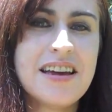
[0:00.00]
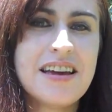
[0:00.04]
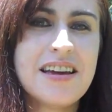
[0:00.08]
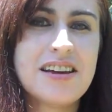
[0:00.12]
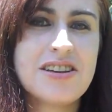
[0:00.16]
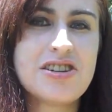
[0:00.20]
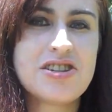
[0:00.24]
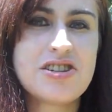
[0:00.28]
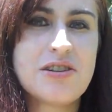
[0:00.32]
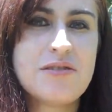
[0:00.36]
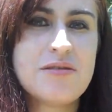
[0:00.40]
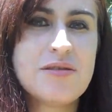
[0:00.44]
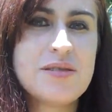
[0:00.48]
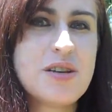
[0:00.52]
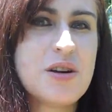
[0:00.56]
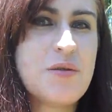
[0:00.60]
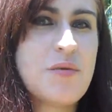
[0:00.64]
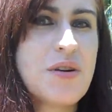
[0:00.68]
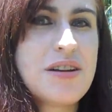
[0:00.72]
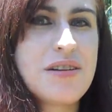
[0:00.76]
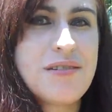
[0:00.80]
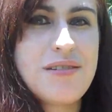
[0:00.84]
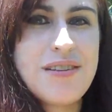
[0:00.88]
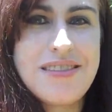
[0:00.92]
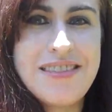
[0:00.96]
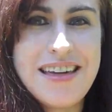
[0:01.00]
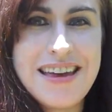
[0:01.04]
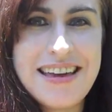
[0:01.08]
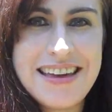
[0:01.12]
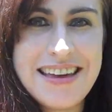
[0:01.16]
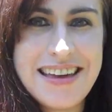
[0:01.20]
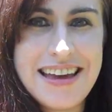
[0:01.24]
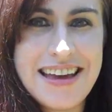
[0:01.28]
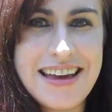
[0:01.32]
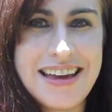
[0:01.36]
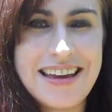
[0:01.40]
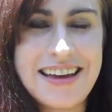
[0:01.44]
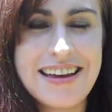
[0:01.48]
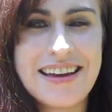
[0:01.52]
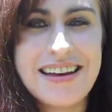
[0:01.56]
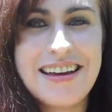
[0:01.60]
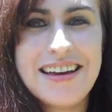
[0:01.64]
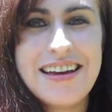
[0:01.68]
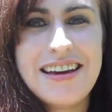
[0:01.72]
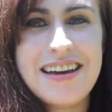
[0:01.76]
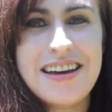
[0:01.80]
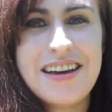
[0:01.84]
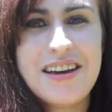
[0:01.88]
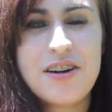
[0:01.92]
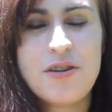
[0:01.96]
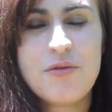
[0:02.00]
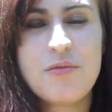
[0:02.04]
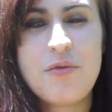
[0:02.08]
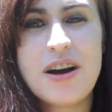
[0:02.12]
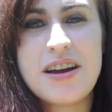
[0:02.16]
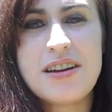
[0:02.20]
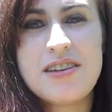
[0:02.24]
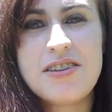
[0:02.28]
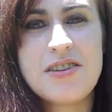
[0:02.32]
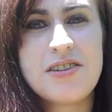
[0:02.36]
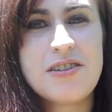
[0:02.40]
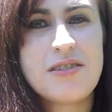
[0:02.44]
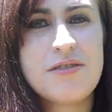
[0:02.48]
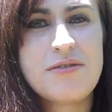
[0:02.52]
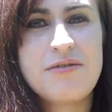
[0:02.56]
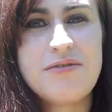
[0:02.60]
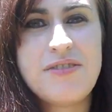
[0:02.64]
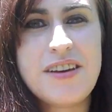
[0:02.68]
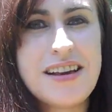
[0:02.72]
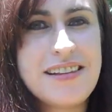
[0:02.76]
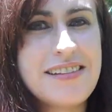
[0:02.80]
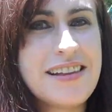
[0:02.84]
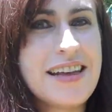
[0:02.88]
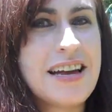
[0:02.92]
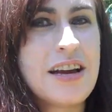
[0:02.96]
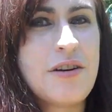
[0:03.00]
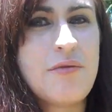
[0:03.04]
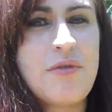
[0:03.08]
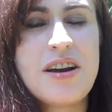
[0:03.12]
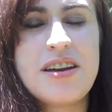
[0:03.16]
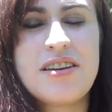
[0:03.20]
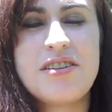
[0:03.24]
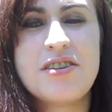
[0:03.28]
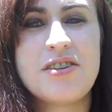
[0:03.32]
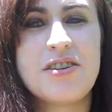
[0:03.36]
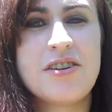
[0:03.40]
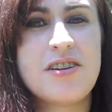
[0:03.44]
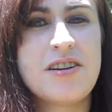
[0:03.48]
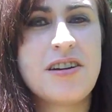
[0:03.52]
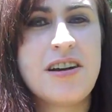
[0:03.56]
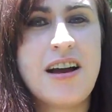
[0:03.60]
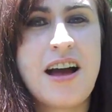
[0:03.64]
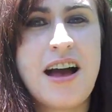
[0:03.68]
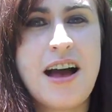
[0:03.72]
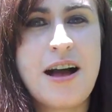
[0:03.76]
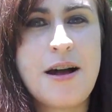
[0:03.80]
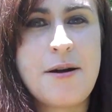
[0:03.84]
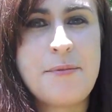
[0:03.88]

It shows you what you're thinking, what you're feeling, what you're